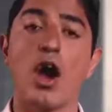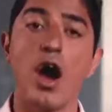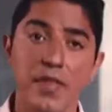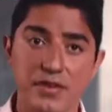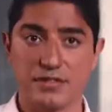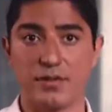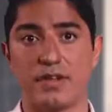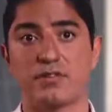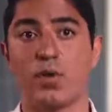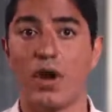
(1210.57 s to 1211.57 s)
other
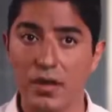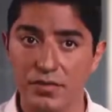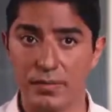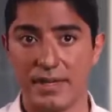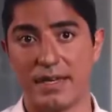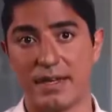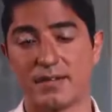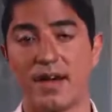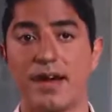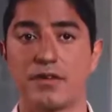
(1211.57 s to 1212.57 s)
students will also be getting
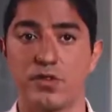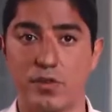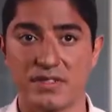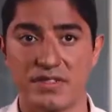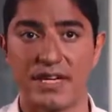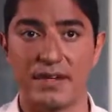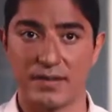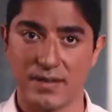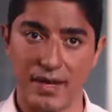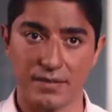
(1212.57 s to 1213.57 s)
tired towards the end of
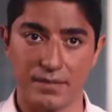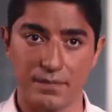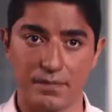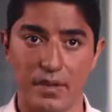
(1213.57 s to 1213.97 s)
the test.